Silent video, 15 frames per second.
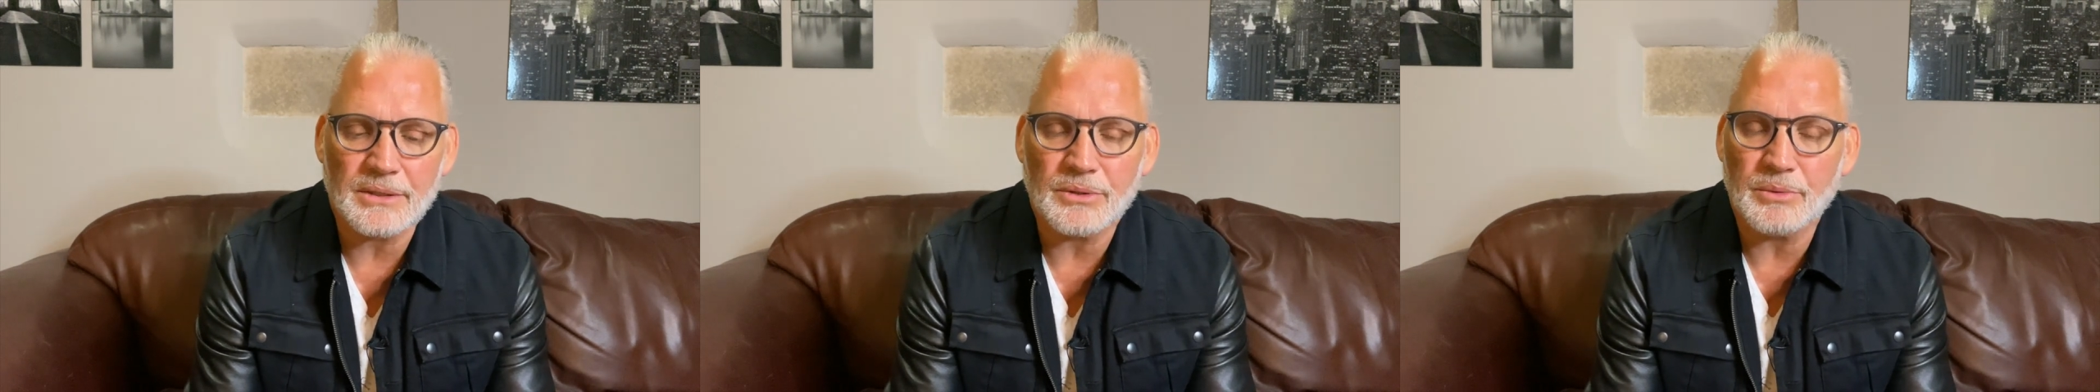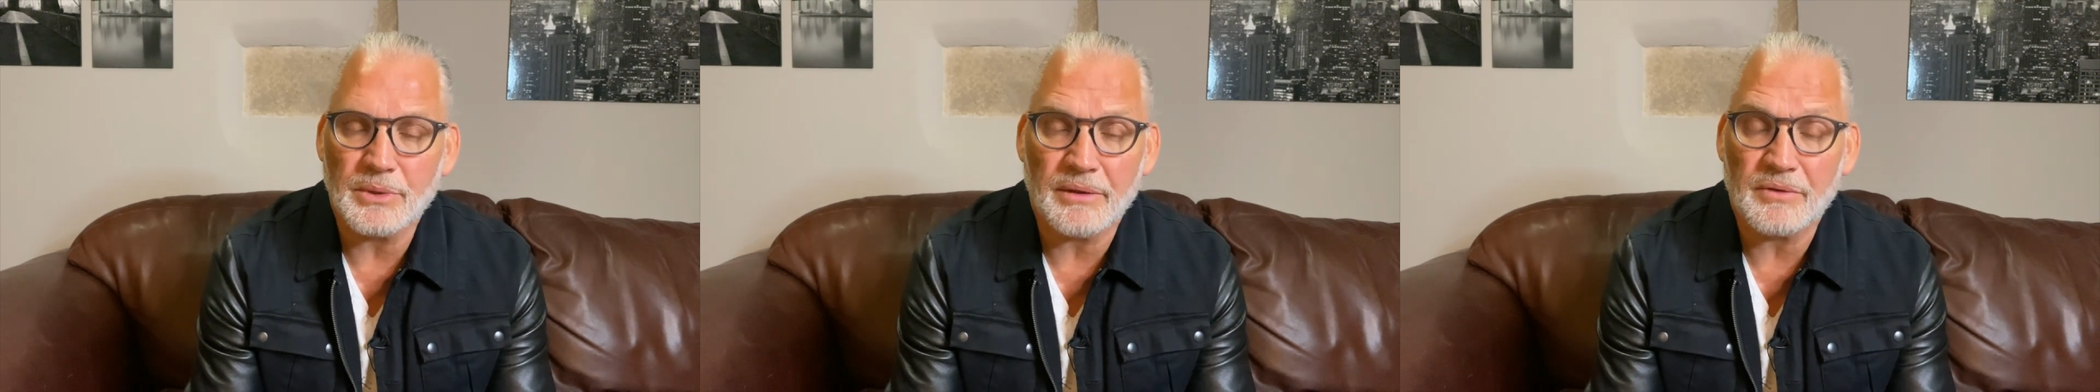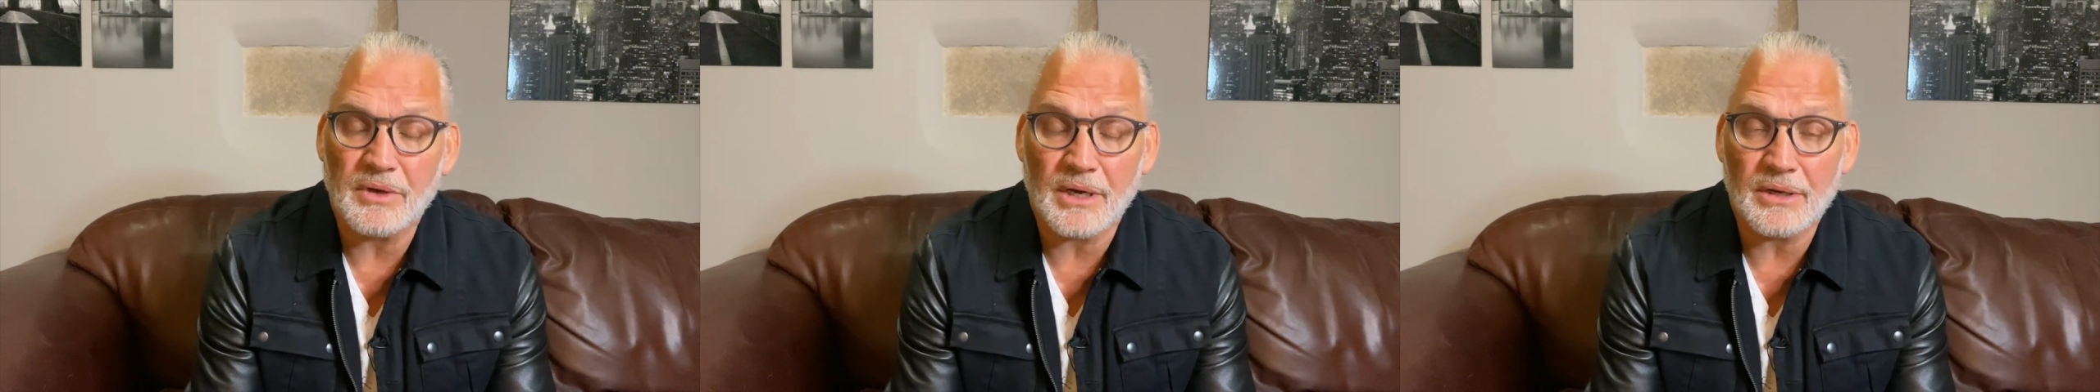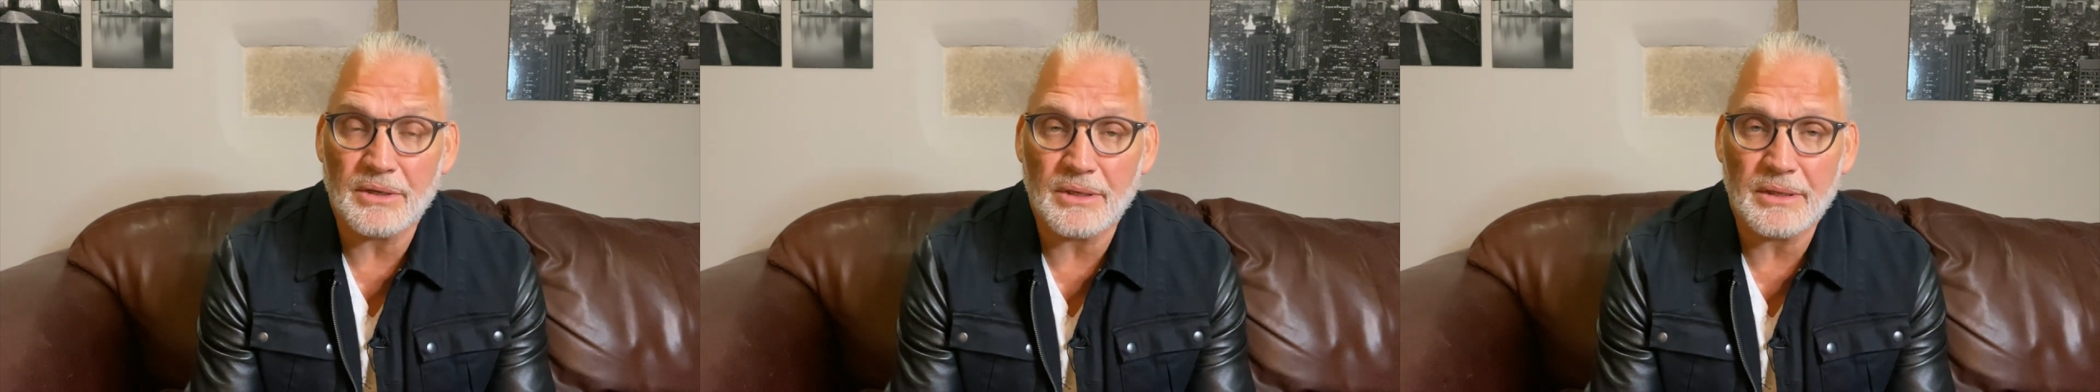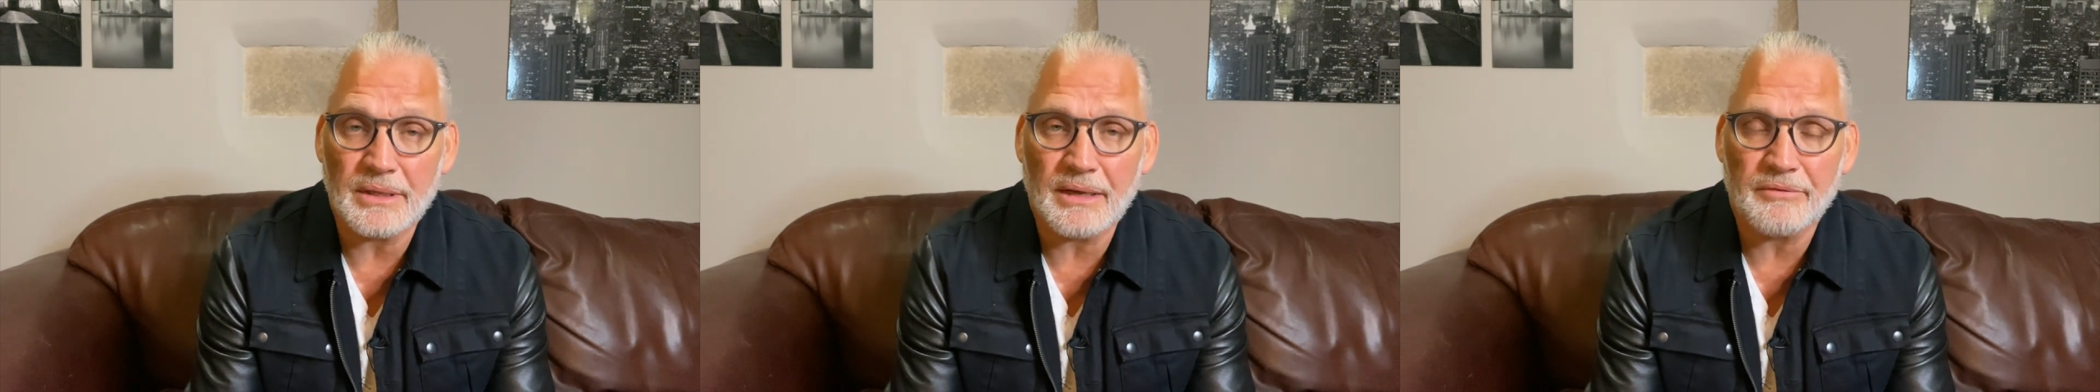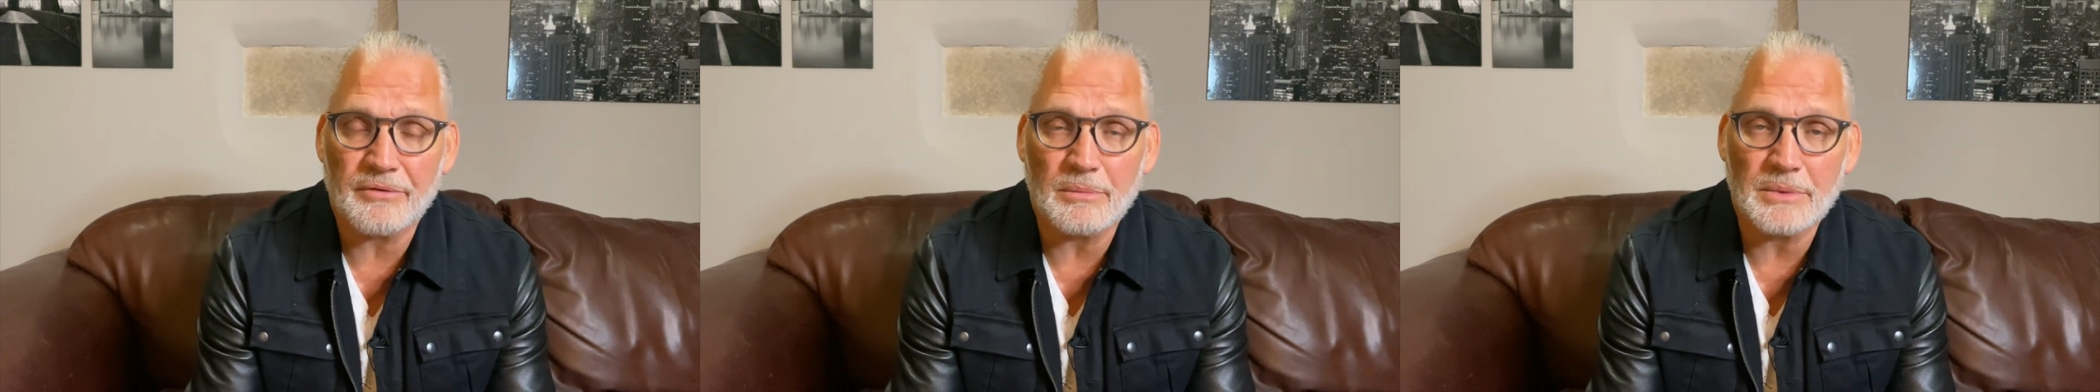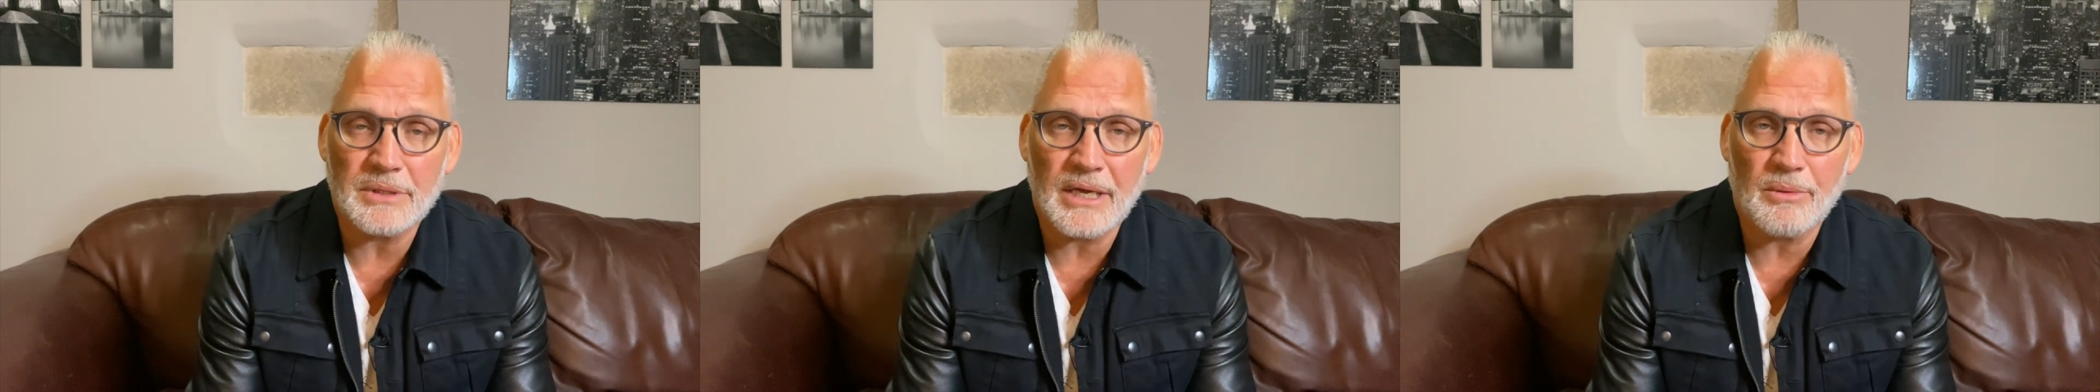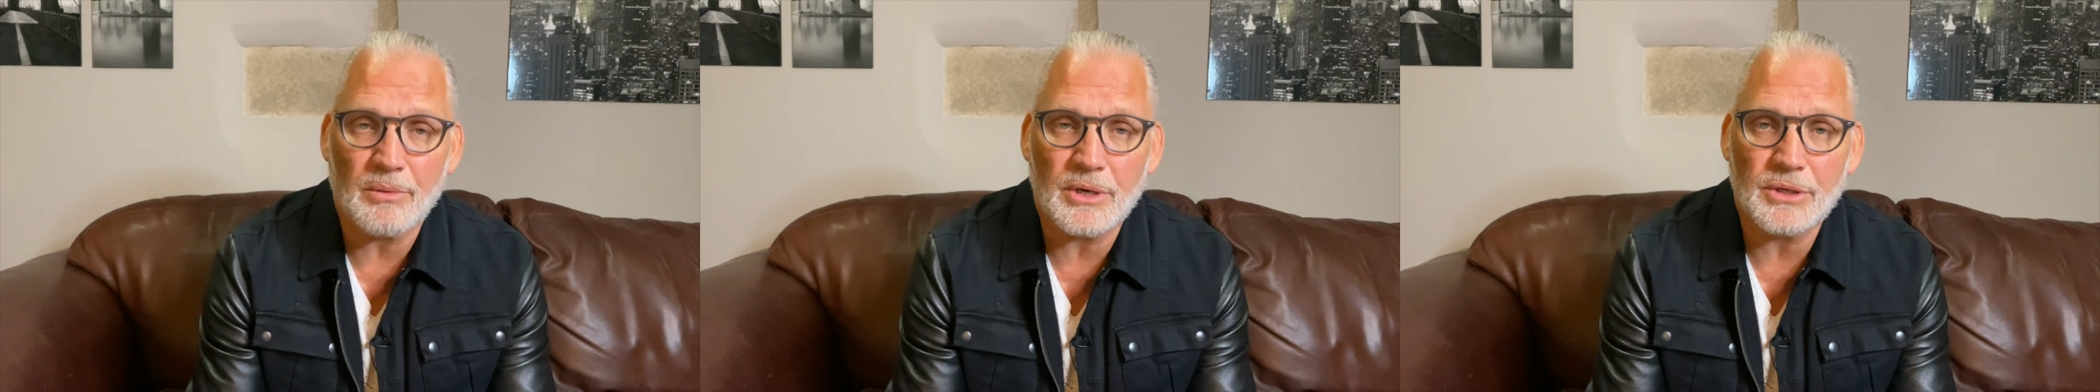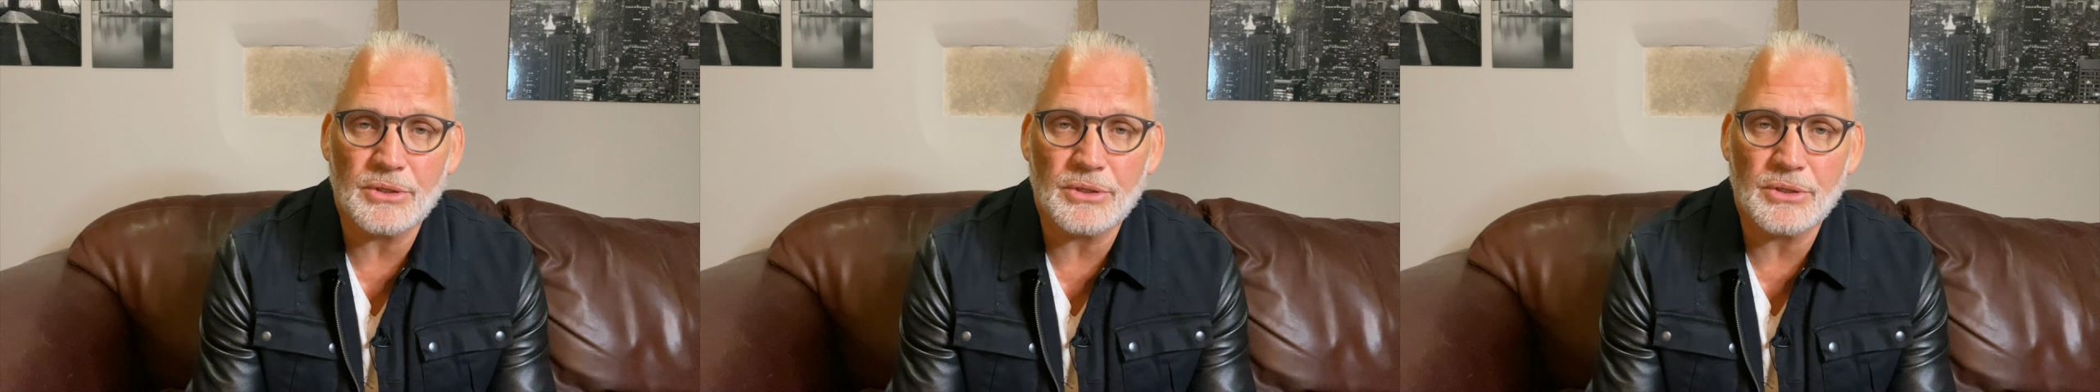And we have kind of done that from day one,